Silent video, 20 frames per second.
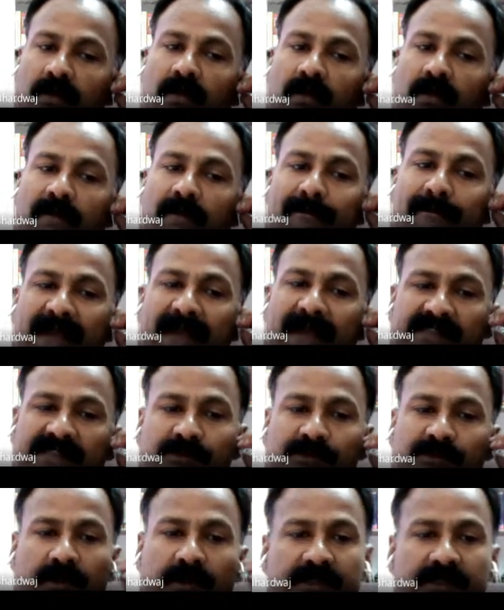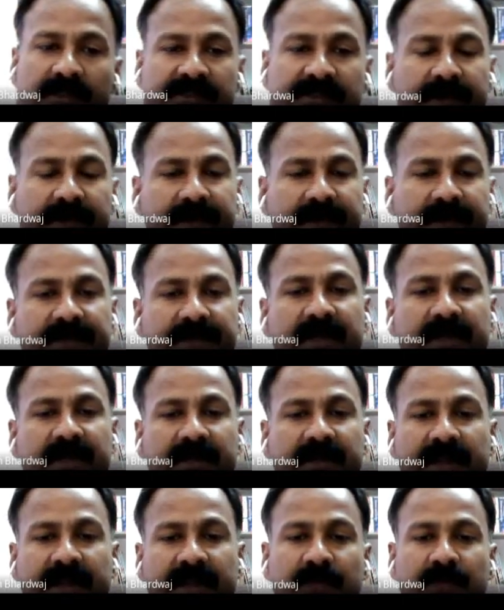Maxwell asserted that
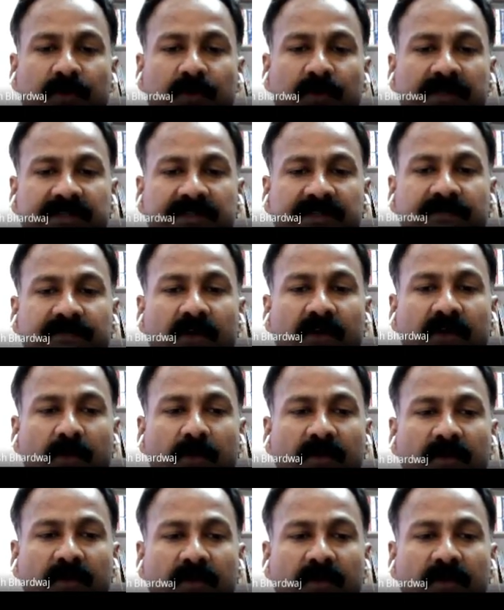light was a form of